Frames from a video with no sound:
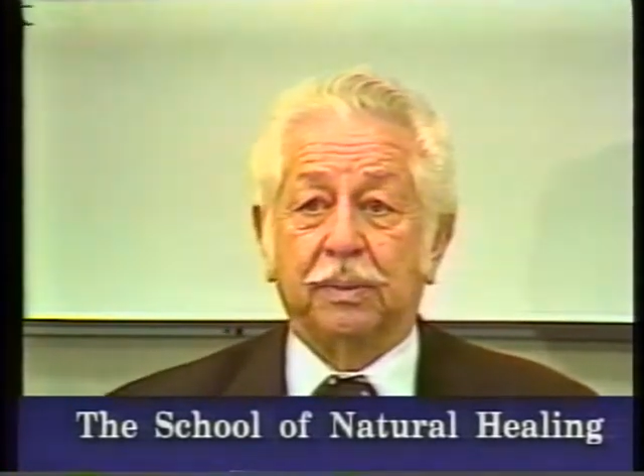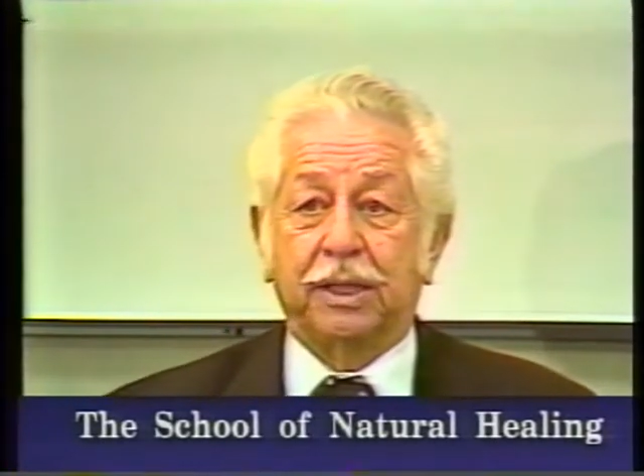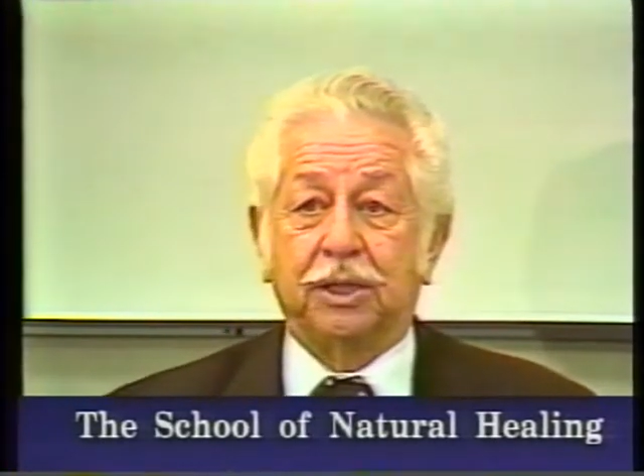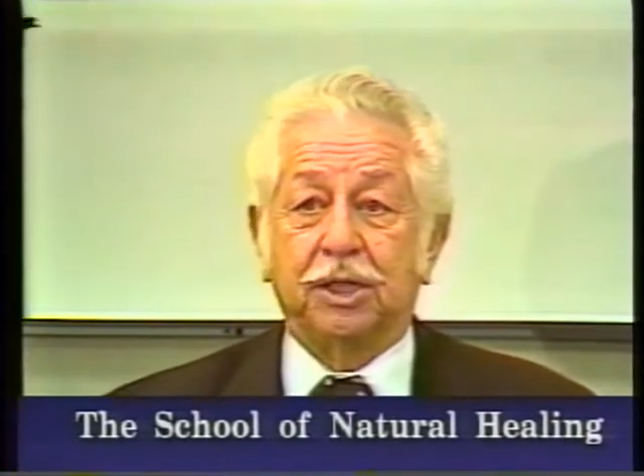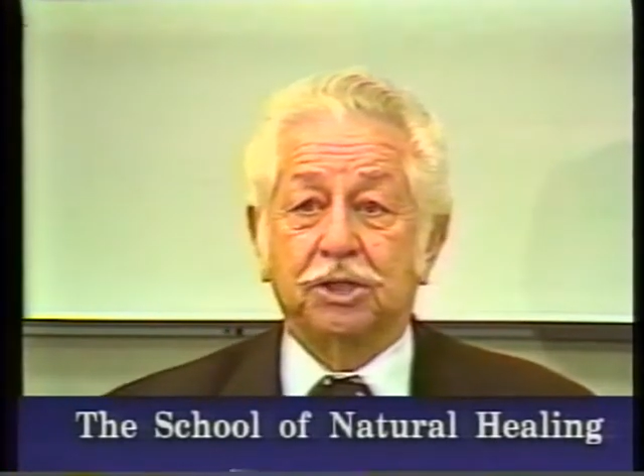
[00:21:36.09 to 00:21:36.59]

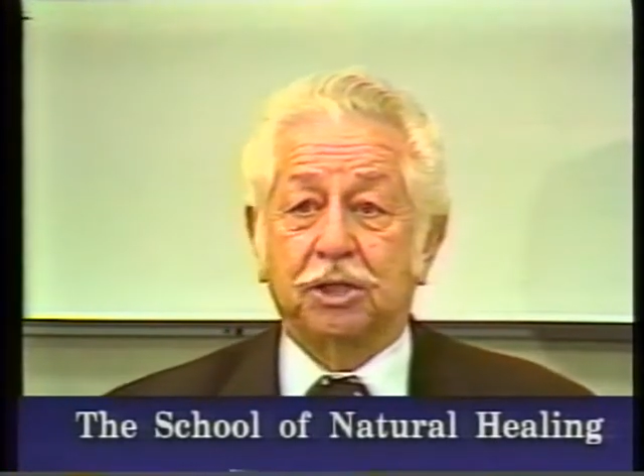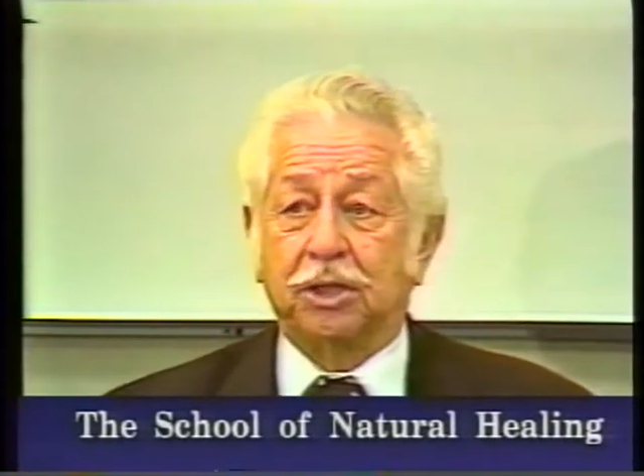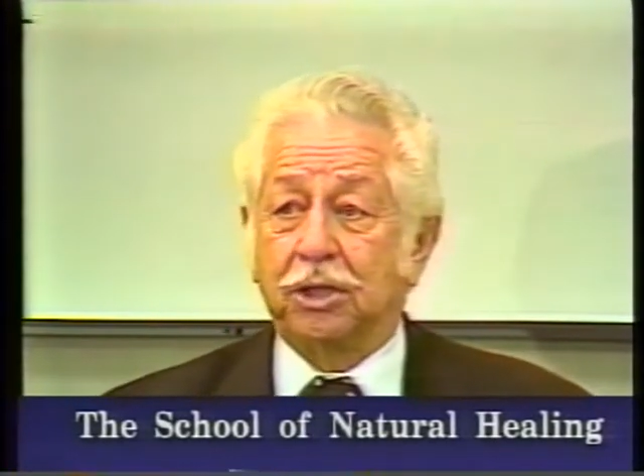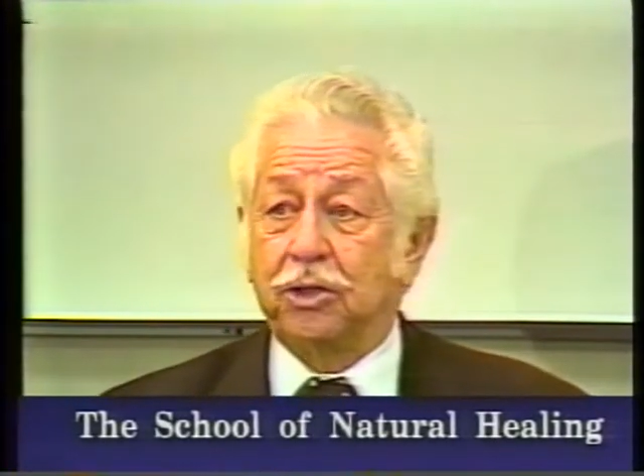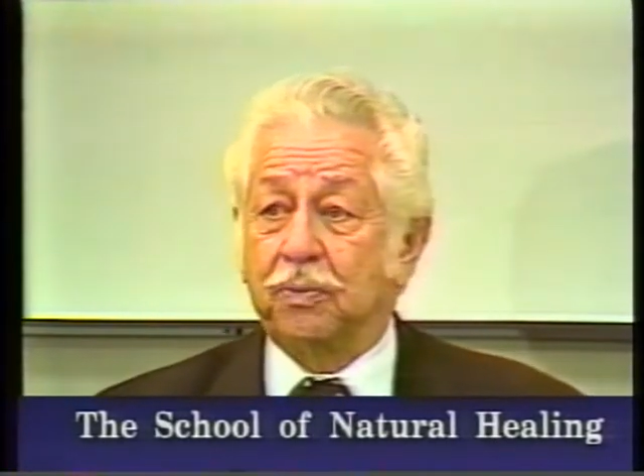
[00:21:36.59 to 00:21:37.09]
make you
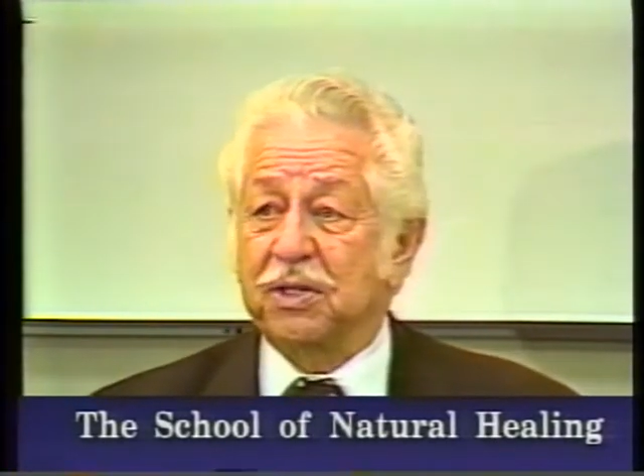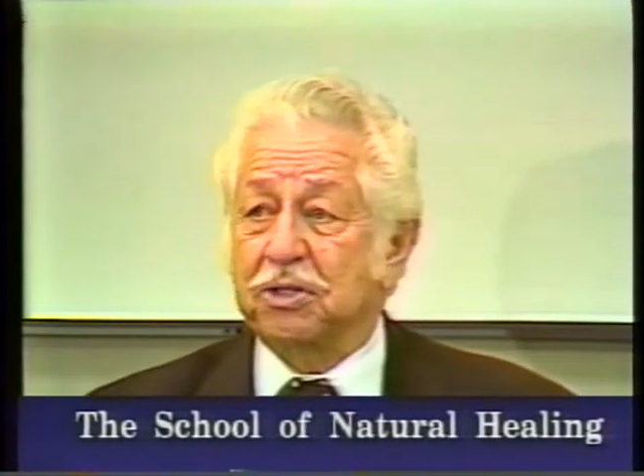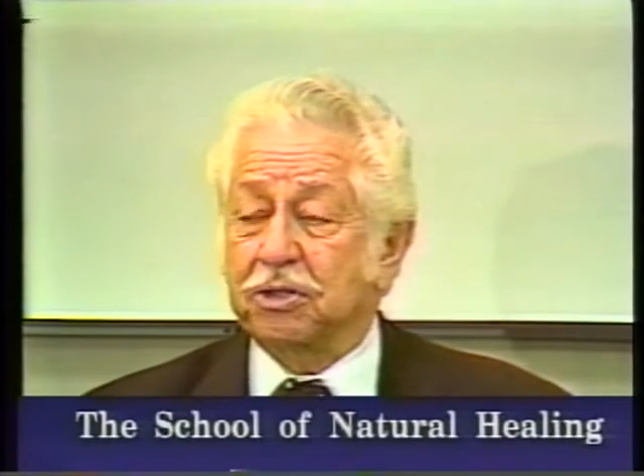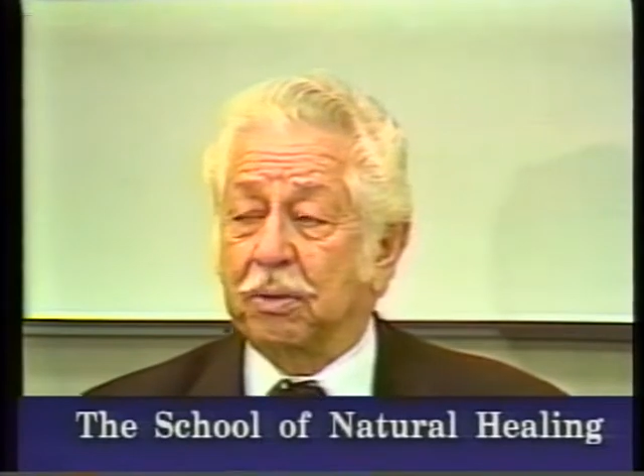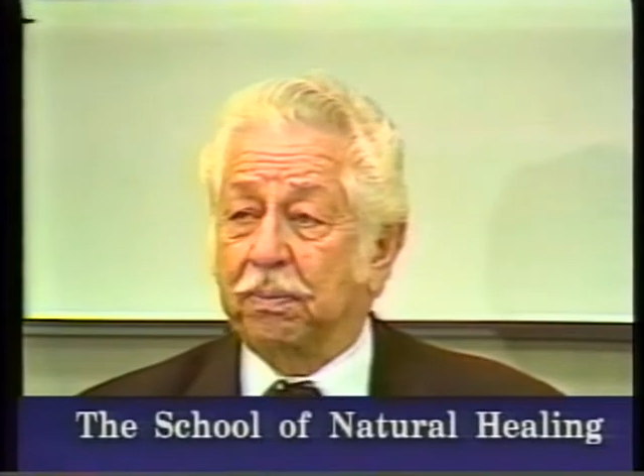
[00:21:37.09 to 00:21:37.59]
discontinue your
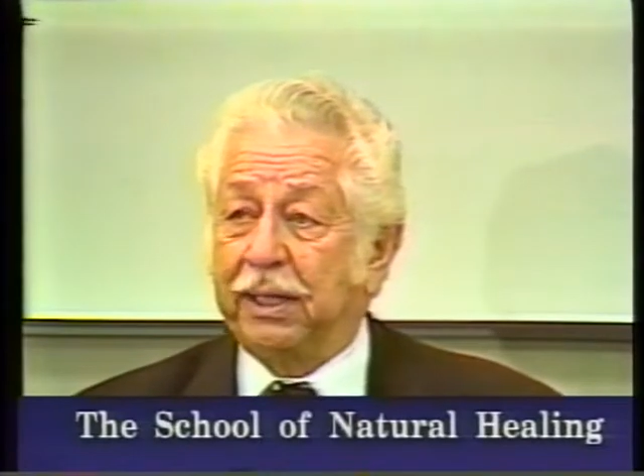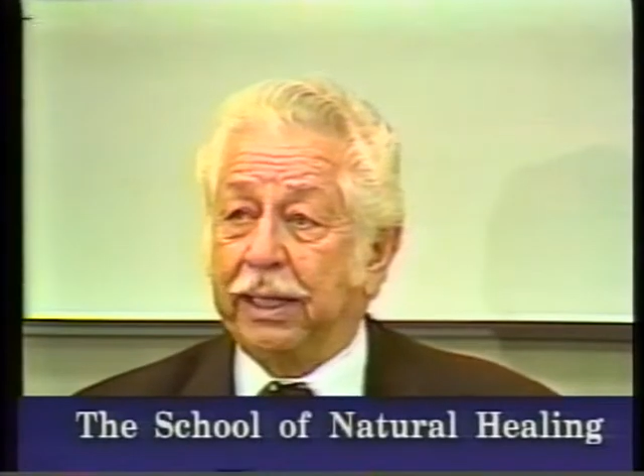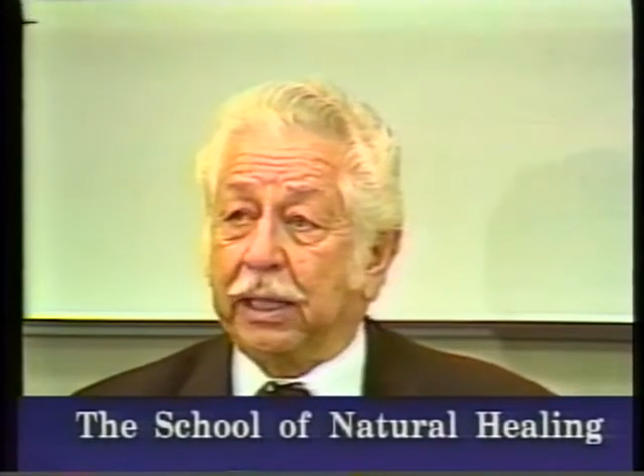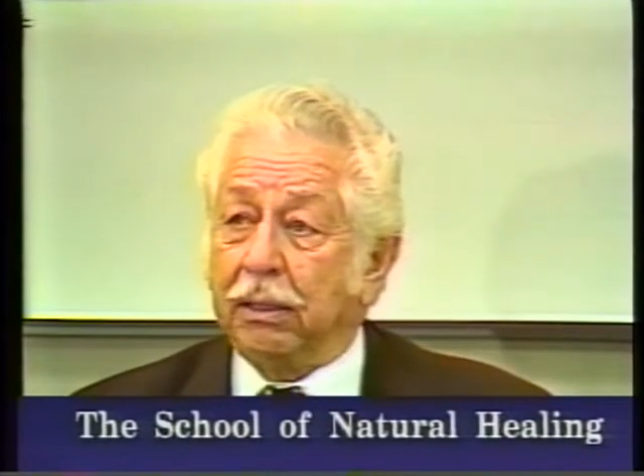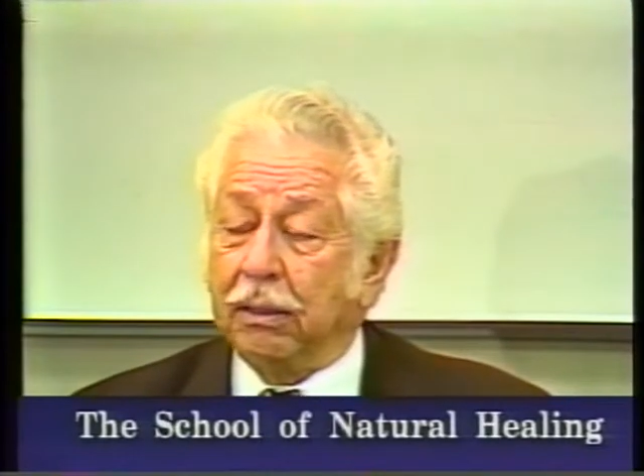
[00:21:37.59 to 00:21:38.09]
business
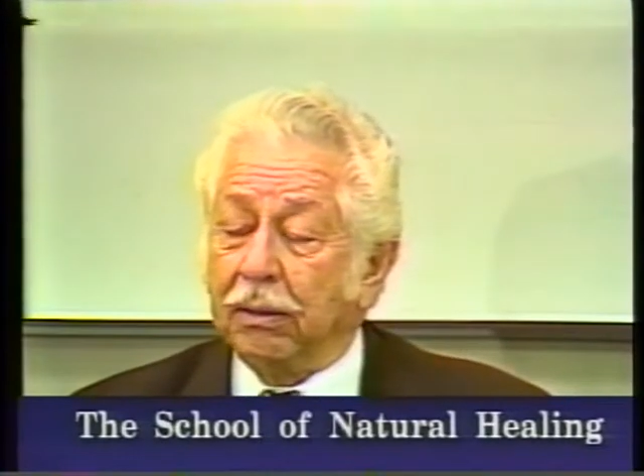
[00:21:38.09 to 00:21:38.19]
completely.